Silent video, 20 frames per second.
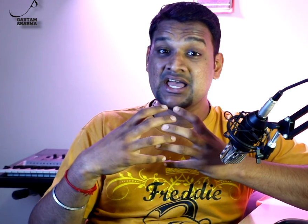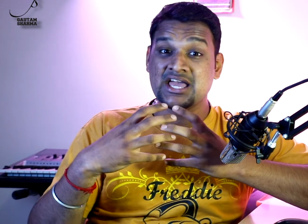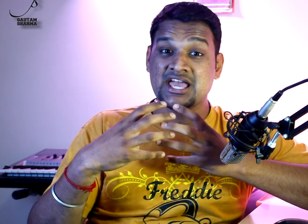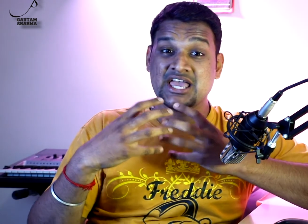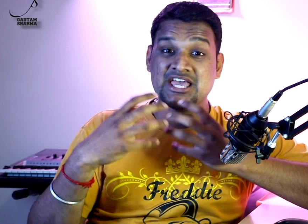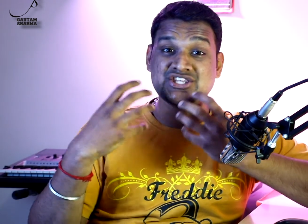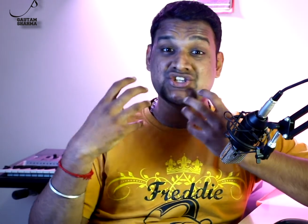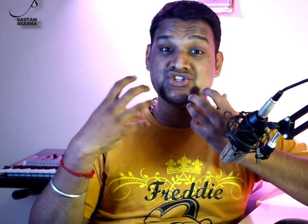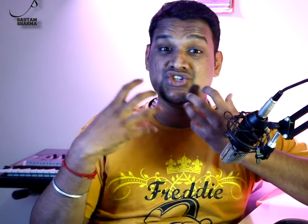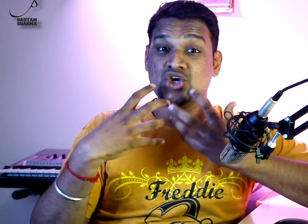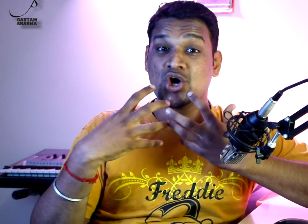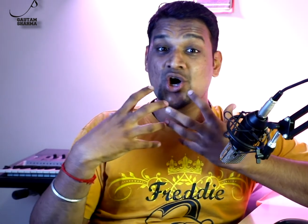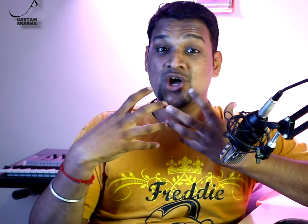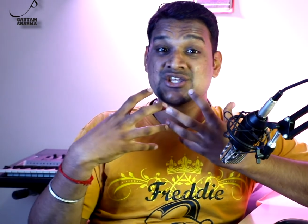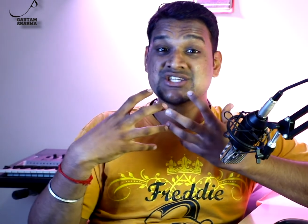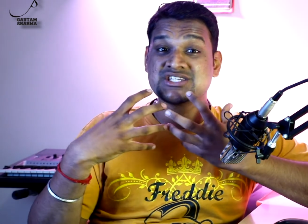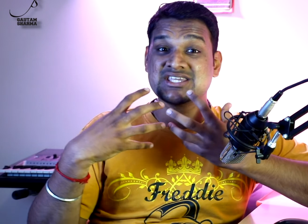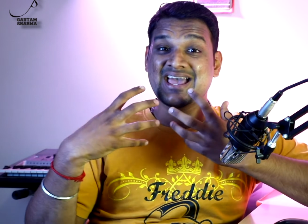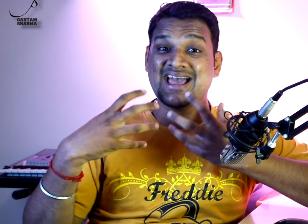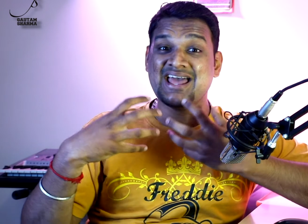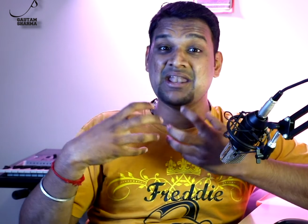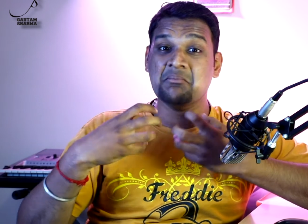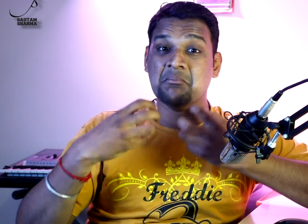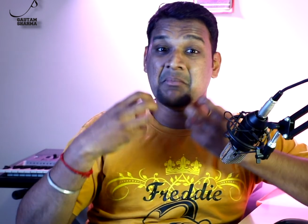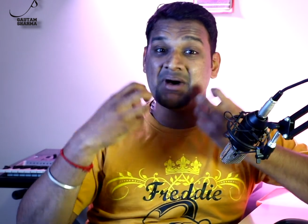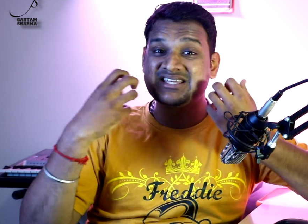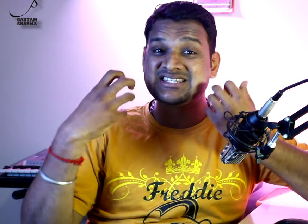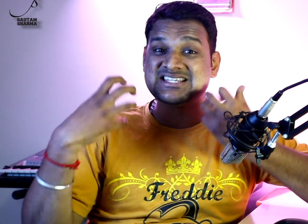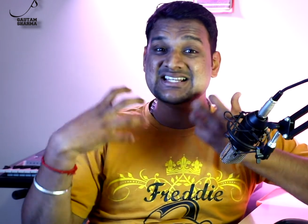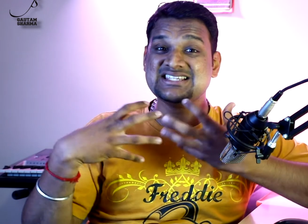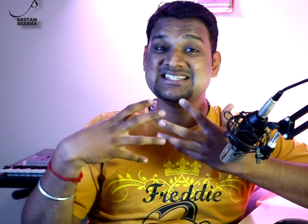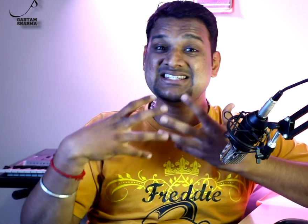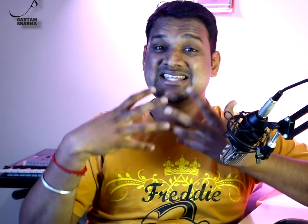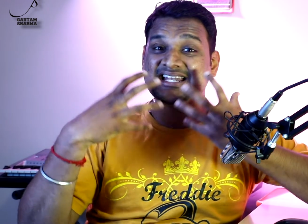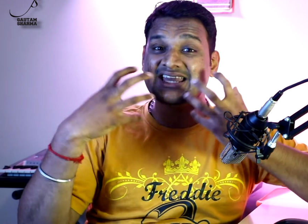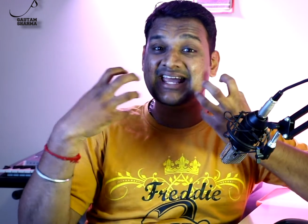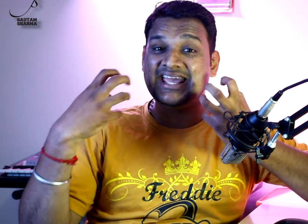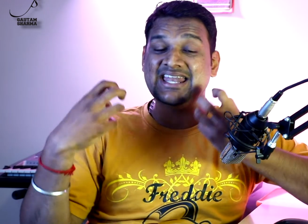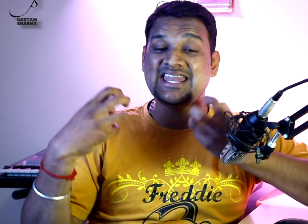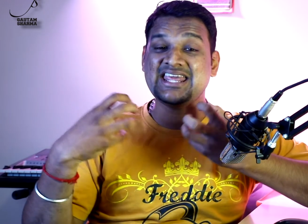his jaws, and muscles
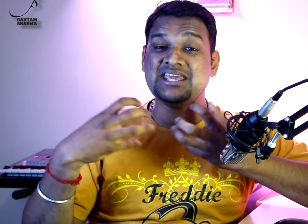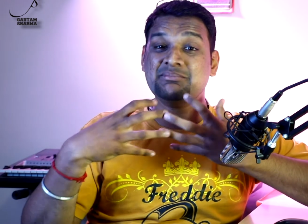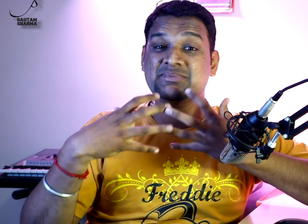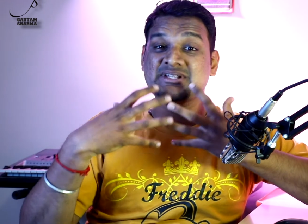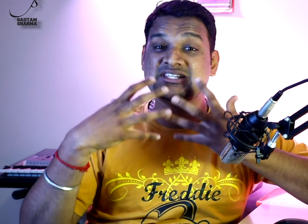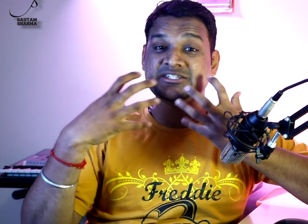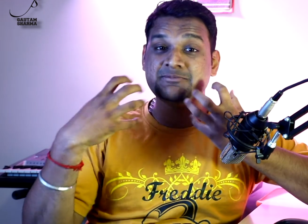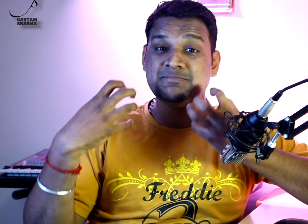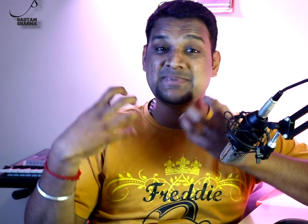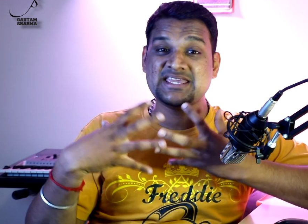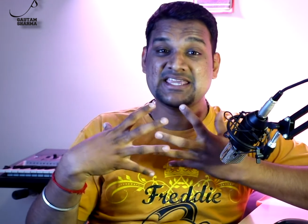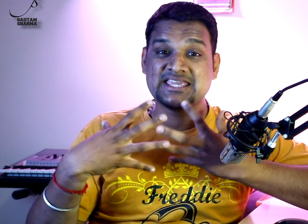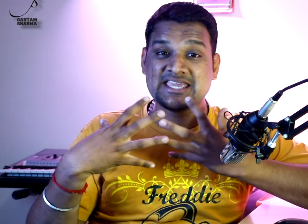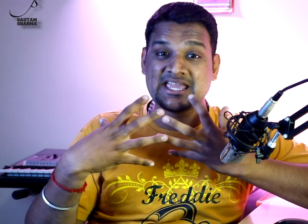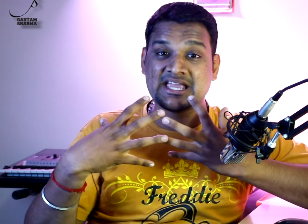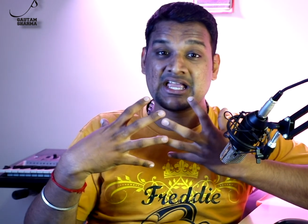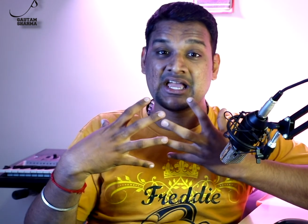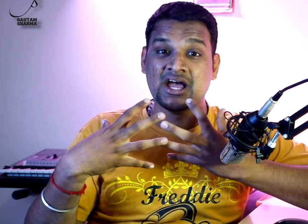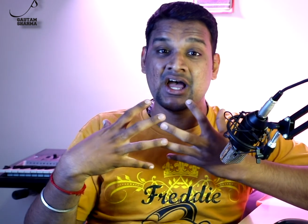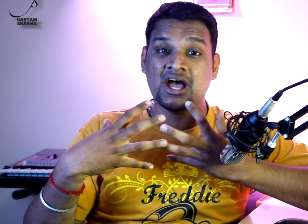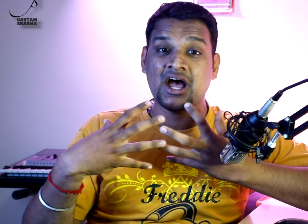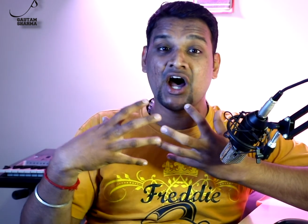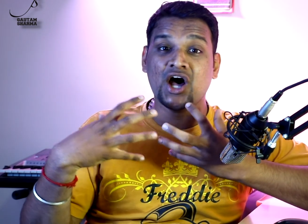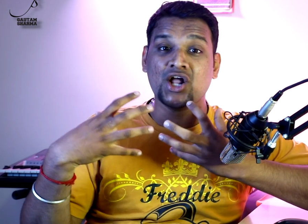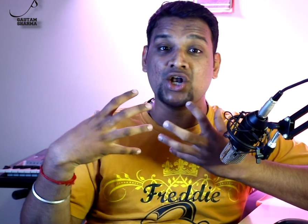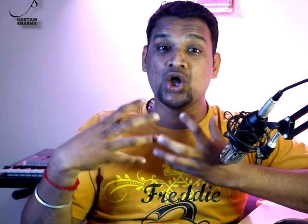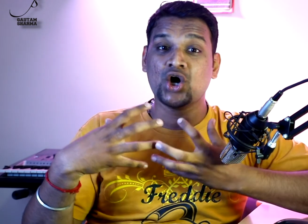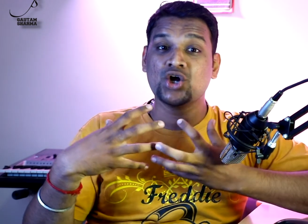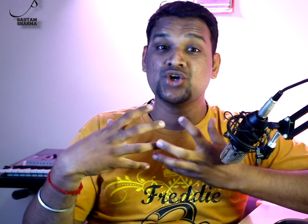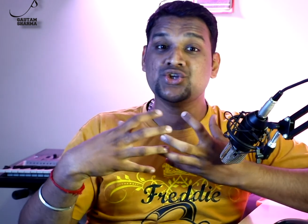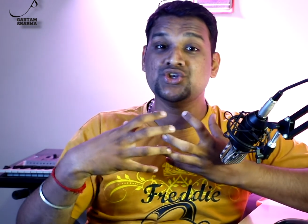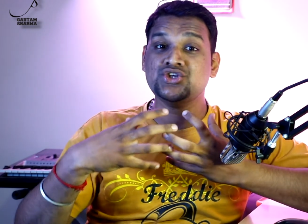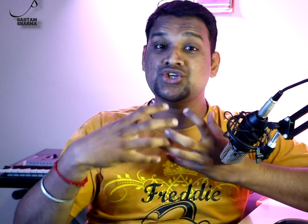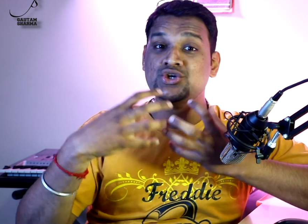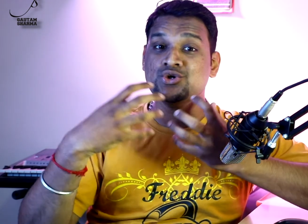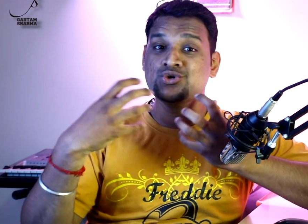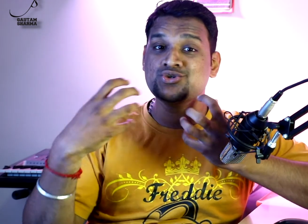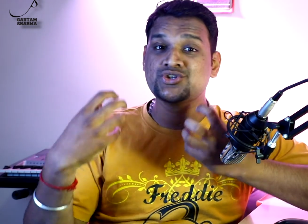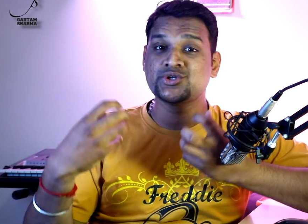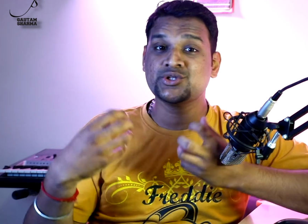that enable speaking are not
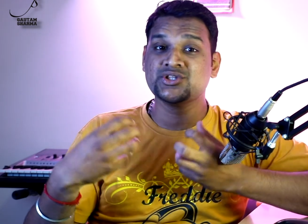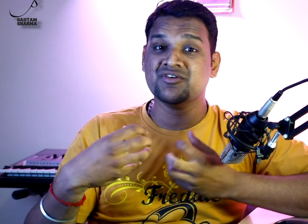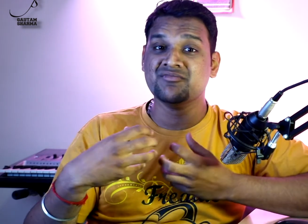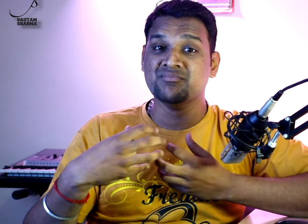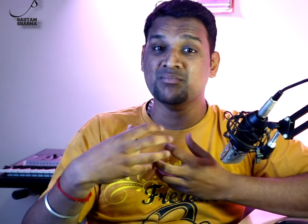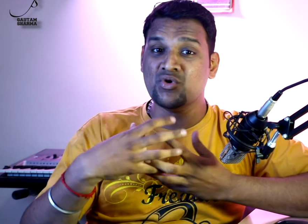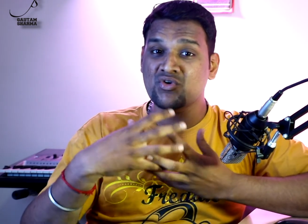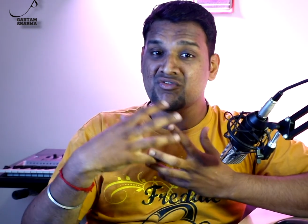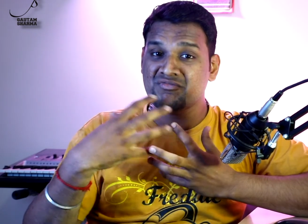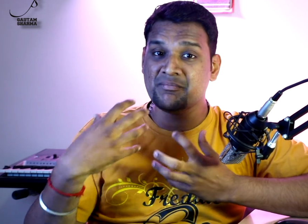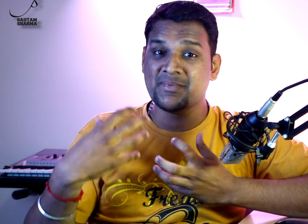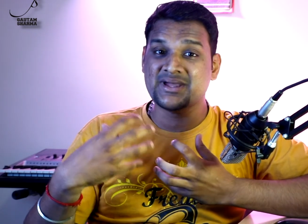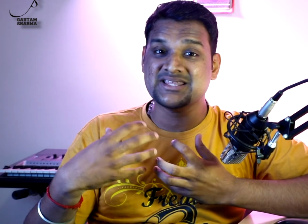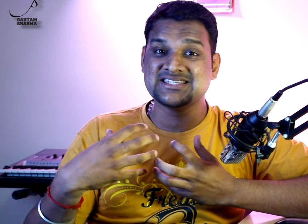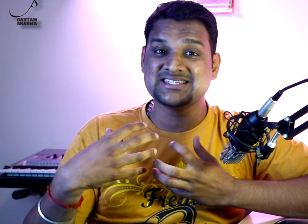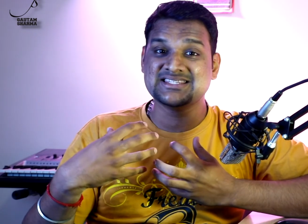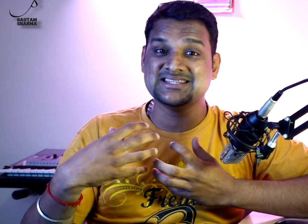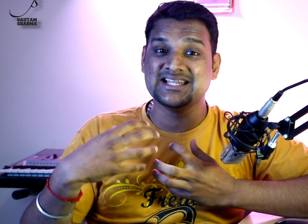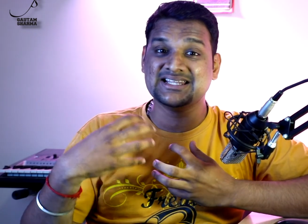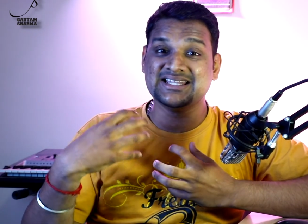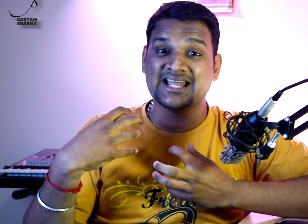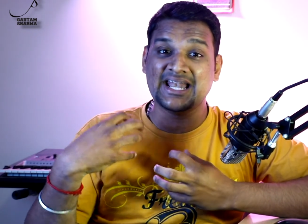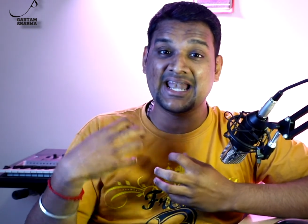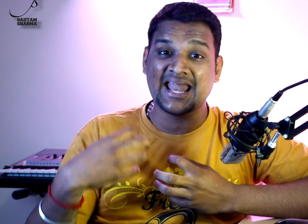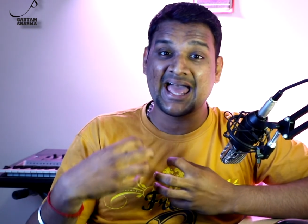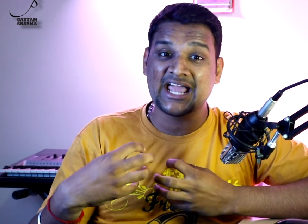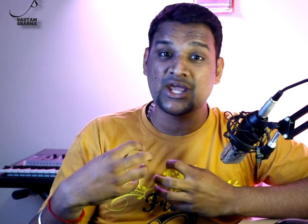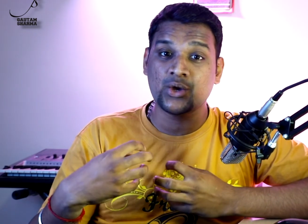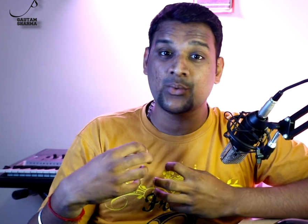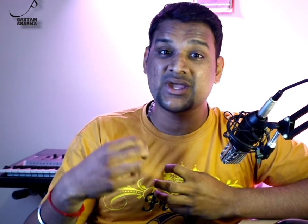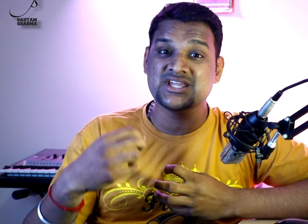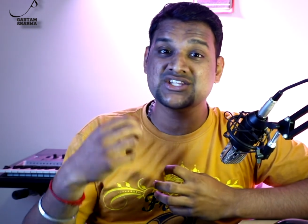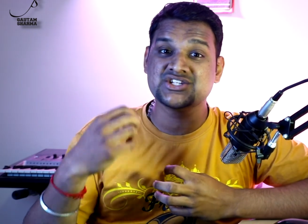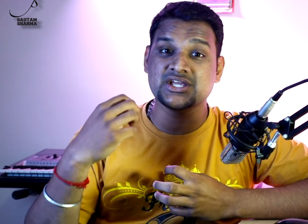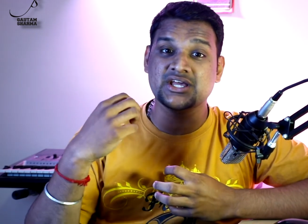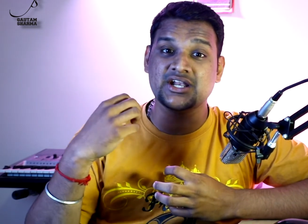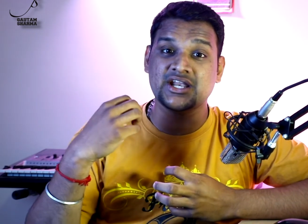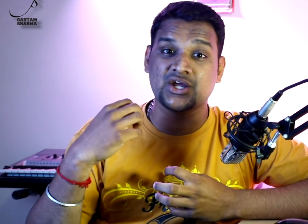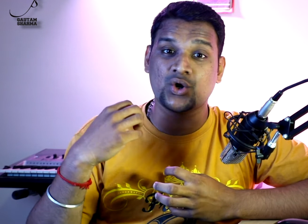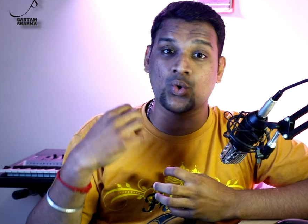used to the movements that the language
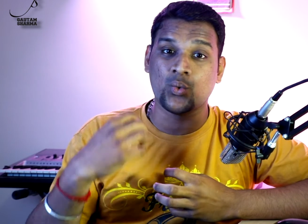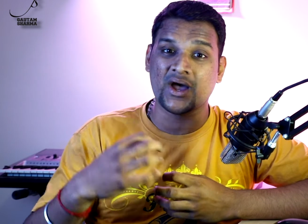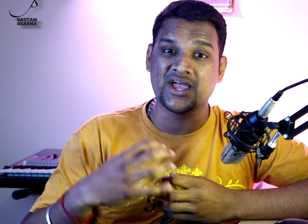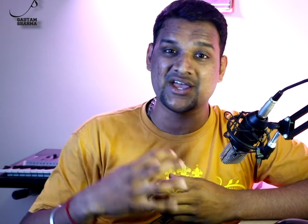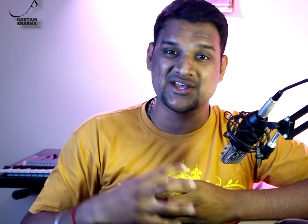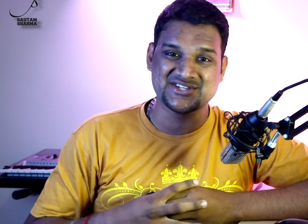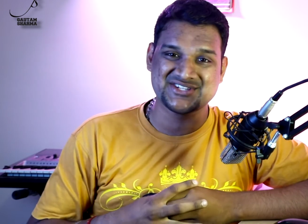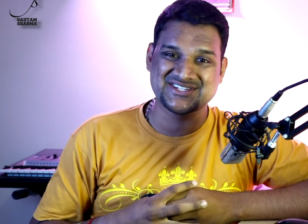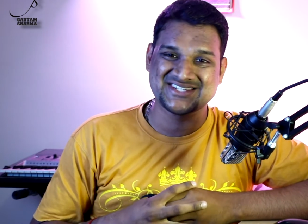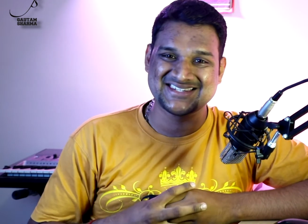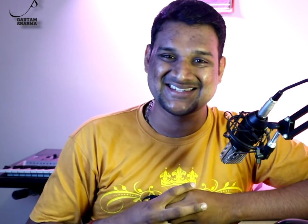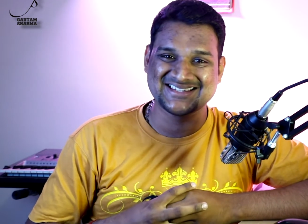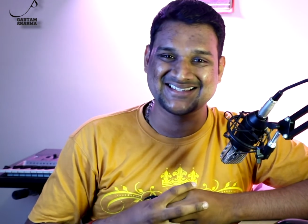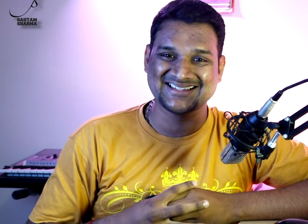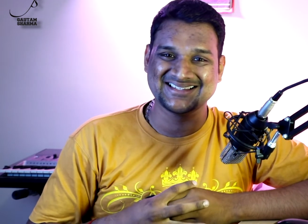requires.